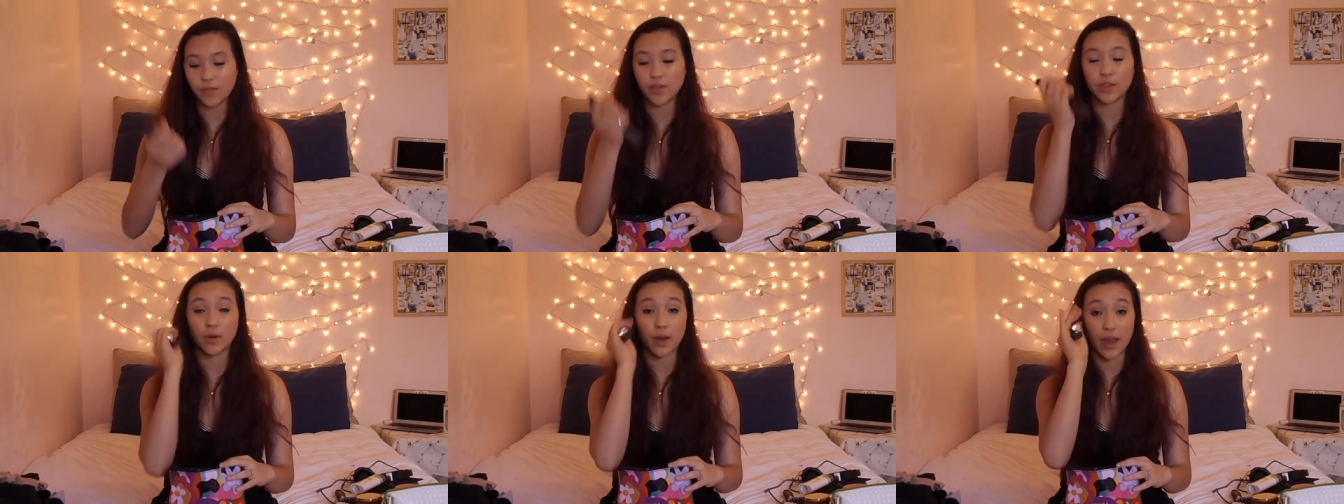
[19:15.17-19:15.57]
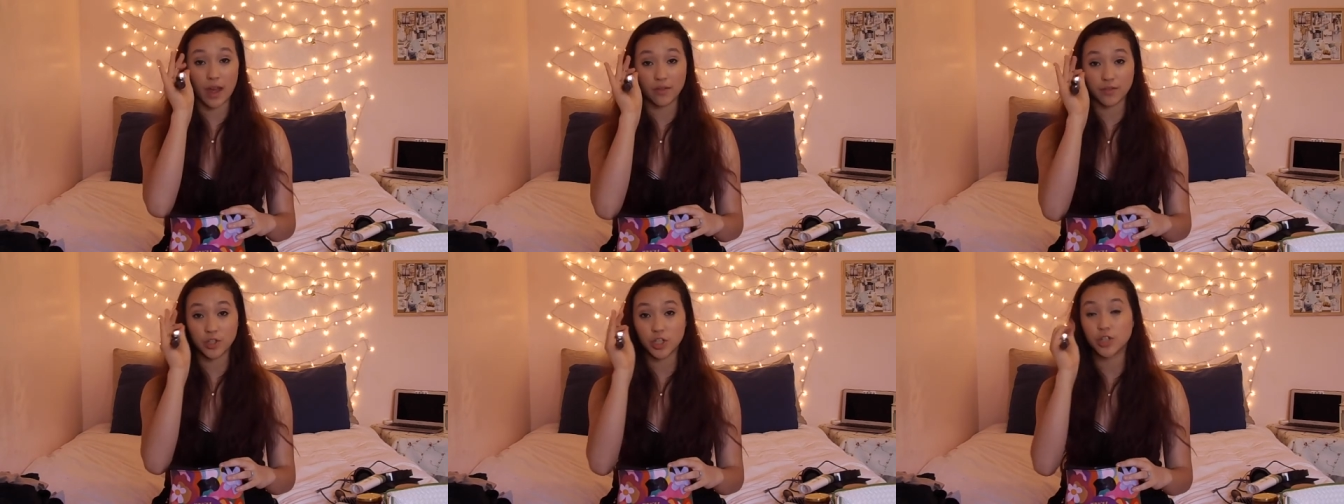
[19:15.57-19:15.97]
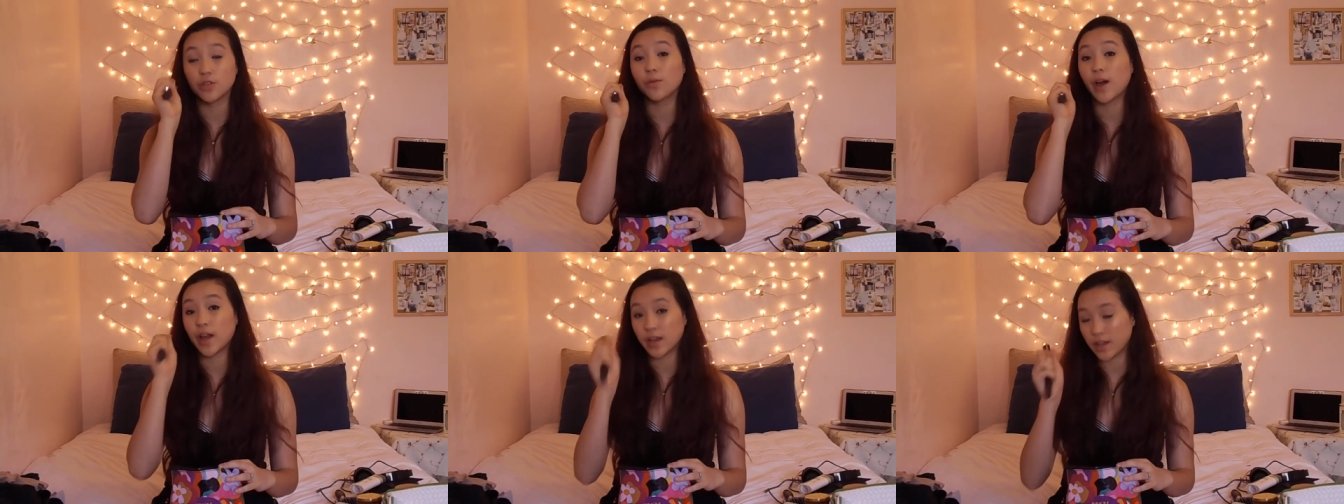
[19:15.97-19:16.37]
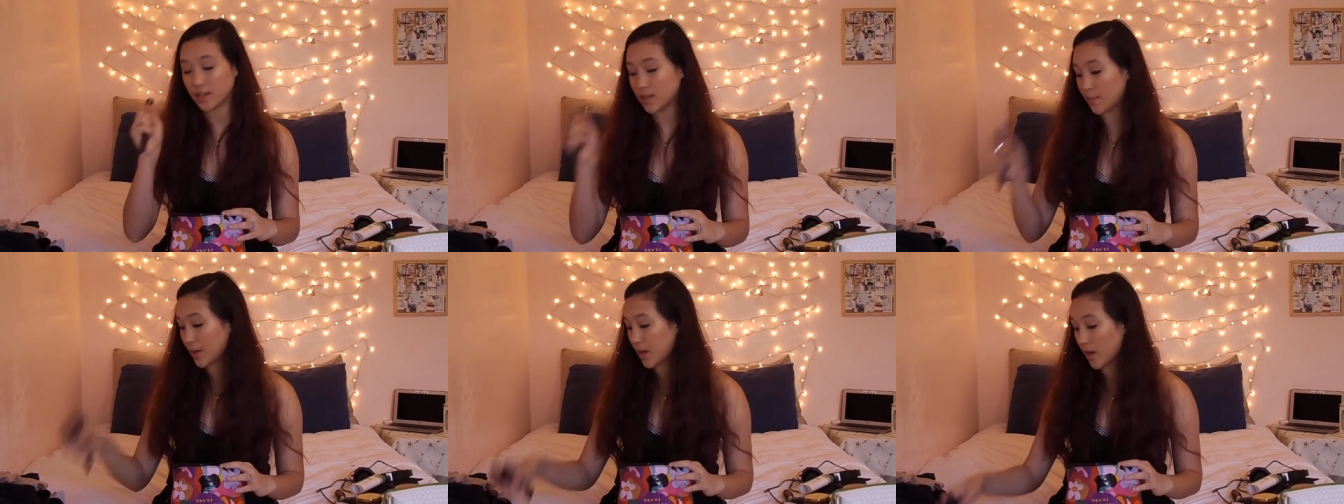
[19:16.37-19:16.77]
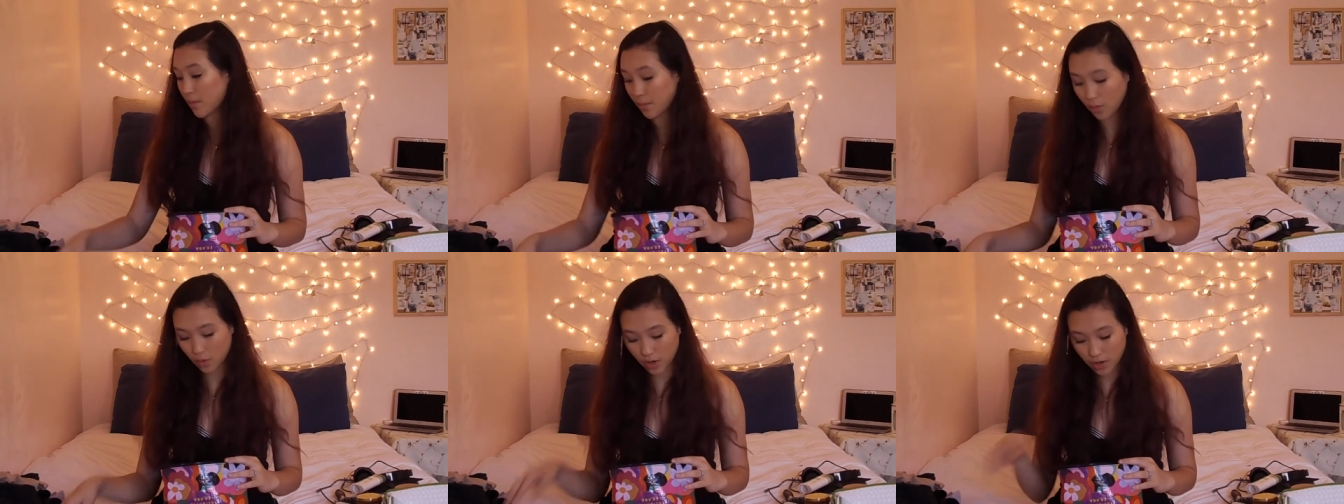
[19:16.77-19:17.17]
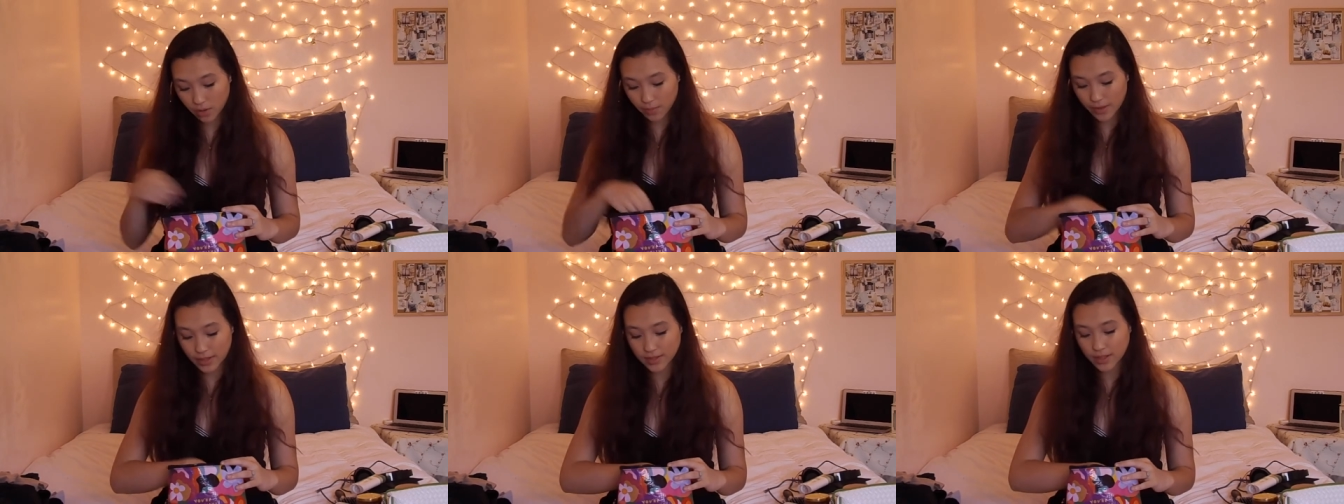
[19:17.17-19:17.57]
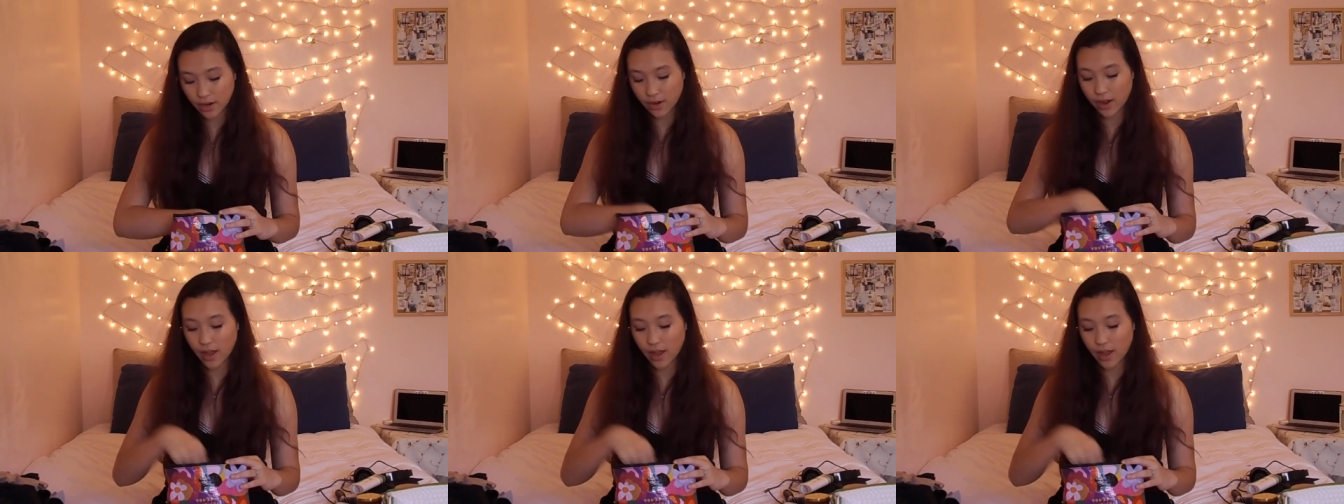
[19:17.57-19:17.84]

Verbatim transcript: Even though I have two, I need to pick up more mascara.